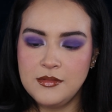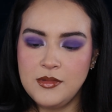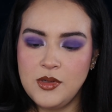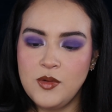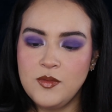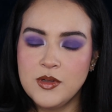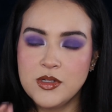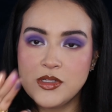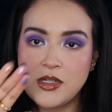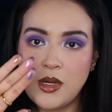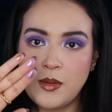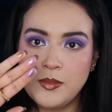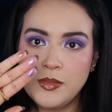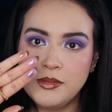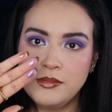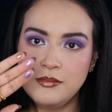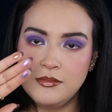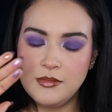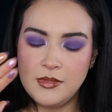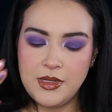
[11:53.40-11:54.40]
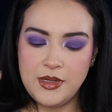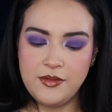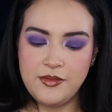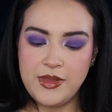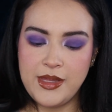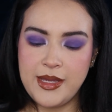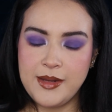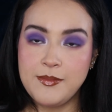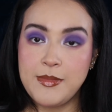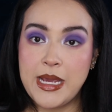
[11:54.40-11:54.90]
over top of
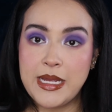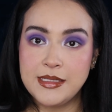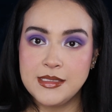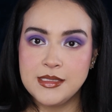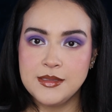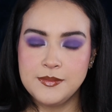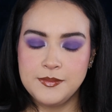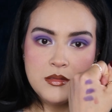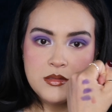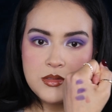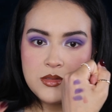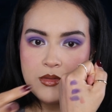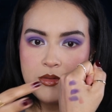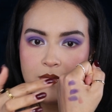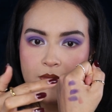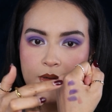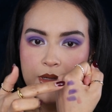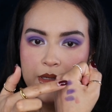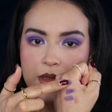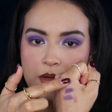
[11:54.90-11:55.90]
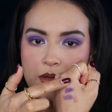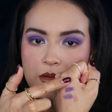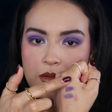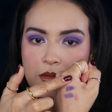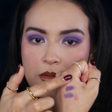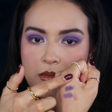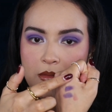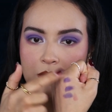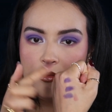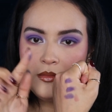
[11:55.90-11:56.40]
that matte. So if I
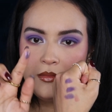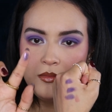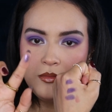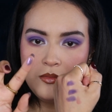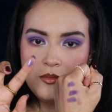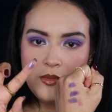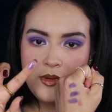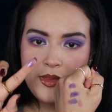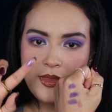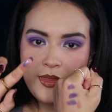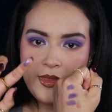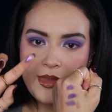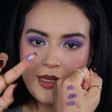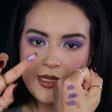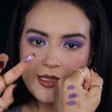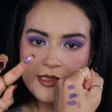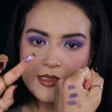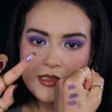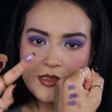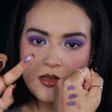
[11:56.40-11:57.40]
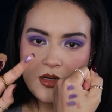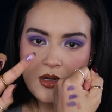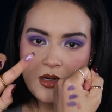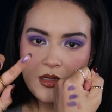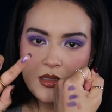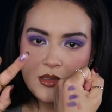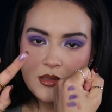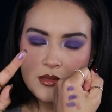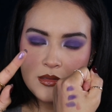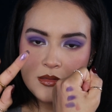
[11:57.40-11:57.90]
go with that
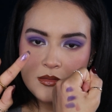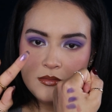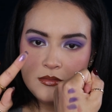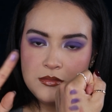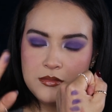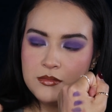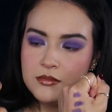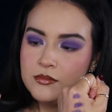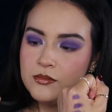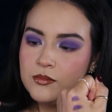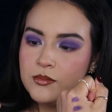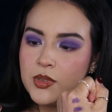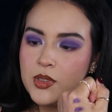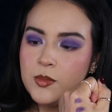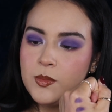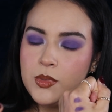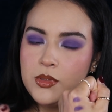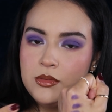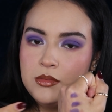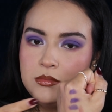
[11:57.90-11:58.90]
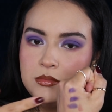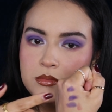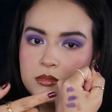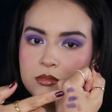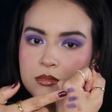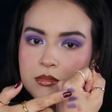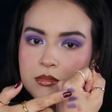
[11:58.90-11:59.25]
dark purple